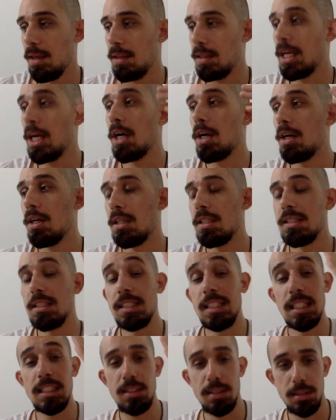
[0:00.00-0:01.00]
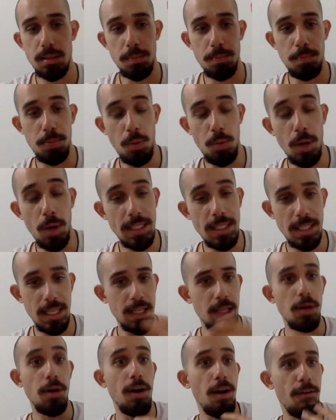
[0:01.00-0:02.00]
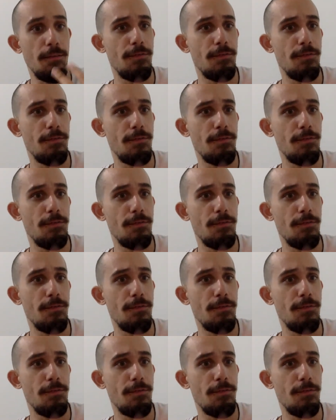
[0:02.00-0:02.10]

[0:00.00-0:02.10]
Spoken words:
they're disappointed and they're